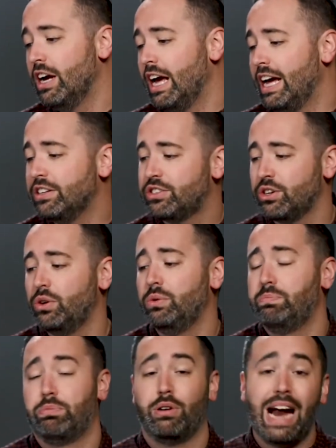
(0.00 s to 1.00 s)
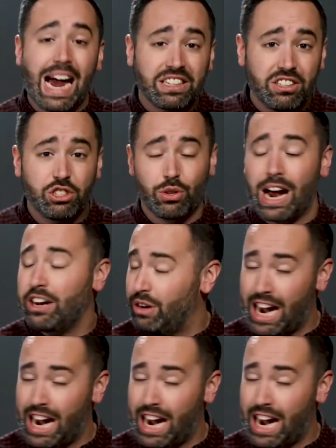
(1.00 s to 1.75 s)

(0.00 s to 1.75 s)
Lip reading: And so practice gratitude.